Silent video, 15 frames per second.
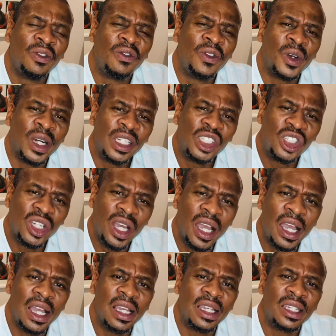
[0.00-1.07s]
for a
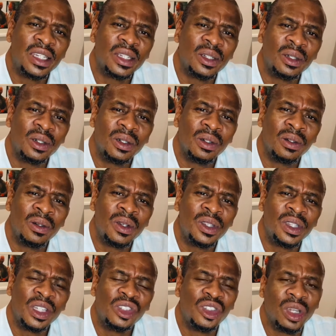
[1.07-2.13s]
child who is
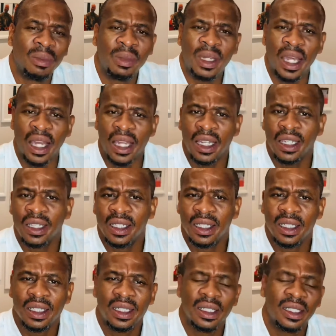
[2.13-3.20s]
a Gemini,
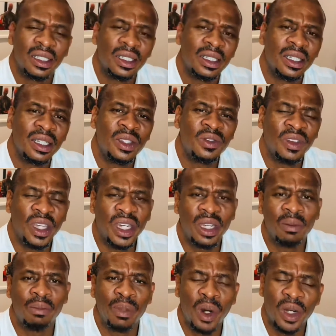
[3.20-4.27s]
it's very
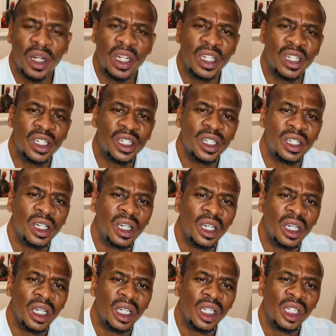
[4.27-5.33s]
important
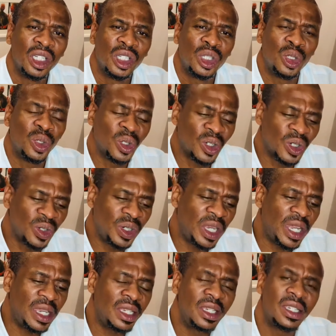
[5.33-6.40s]
to
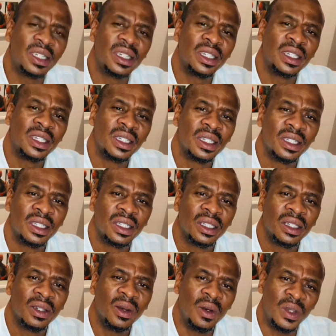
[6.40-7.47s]
create
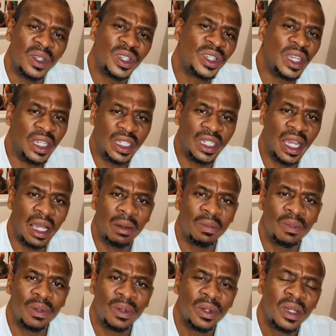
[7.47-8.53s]
or set up
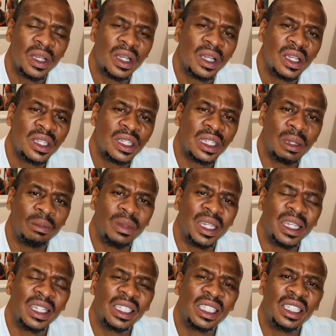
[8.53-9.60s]
some
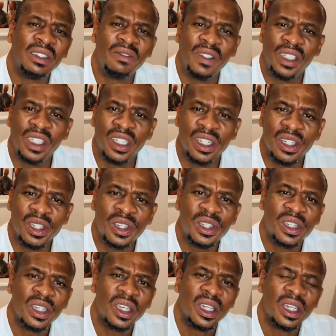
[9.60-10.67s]
activities
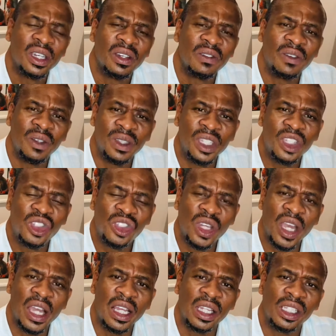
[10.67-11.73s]
for this
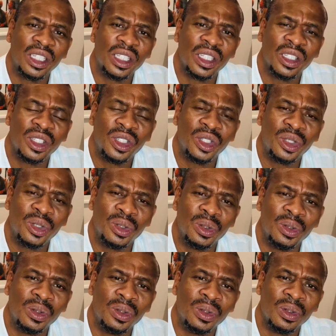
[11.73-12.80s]
child
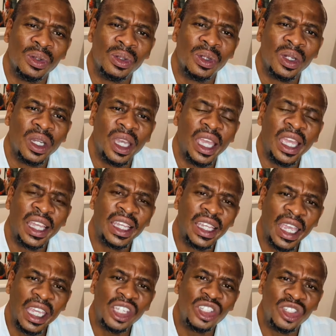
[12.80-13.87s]
to
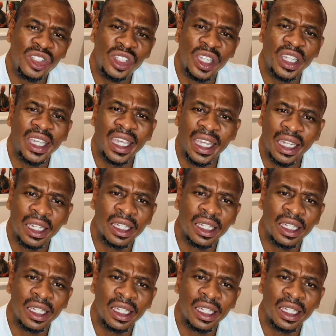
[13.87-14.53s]
engage in.